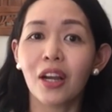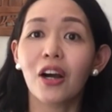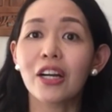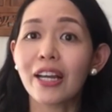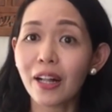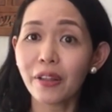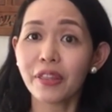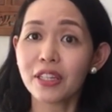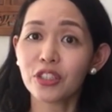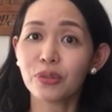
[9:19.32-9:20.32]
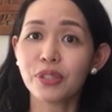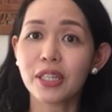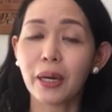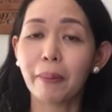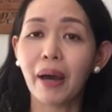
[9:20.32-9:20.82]
Our health issues
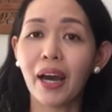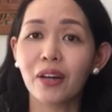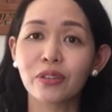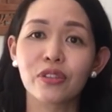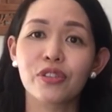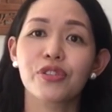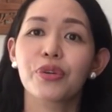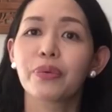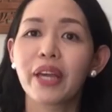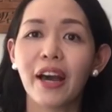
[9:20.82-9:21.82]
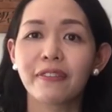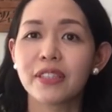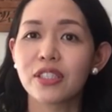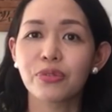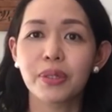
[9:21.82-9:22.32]
come out. So we have
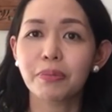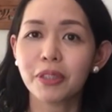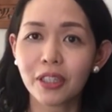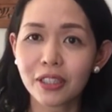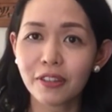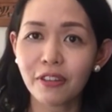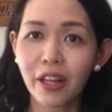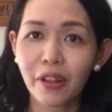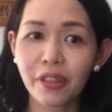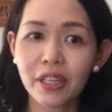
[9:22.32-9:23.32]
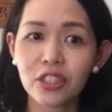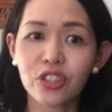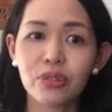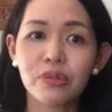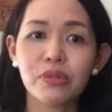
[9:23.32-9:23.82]
these reproductive health
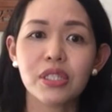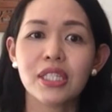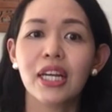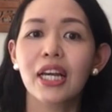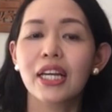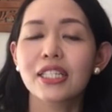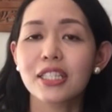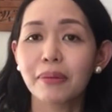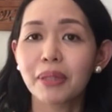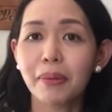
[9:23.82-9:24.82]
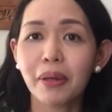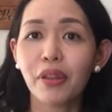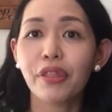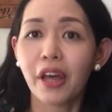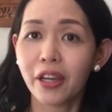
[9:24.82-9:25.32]
issues, some
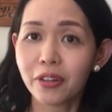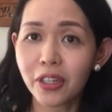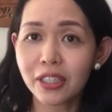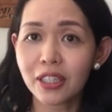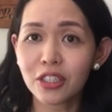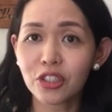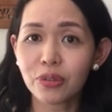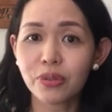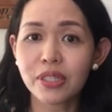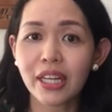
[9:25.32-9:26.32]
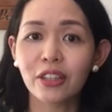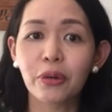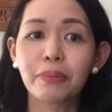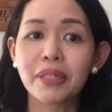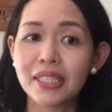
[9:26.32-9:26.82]
naman thyroid issues, and
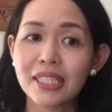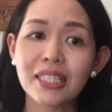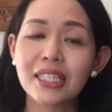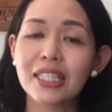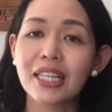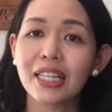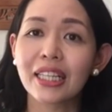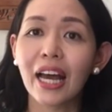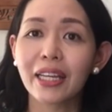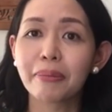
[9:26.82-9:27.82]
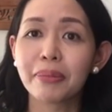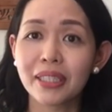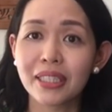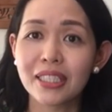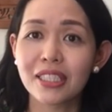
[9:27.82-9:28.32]
obesity and
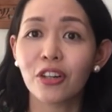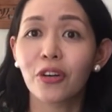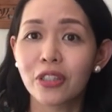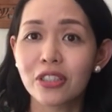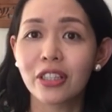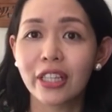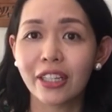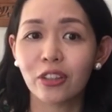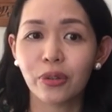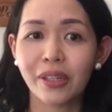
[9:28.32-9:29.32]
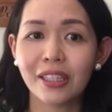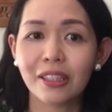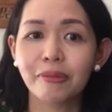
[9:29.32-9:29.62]
diabetes are also linked to it.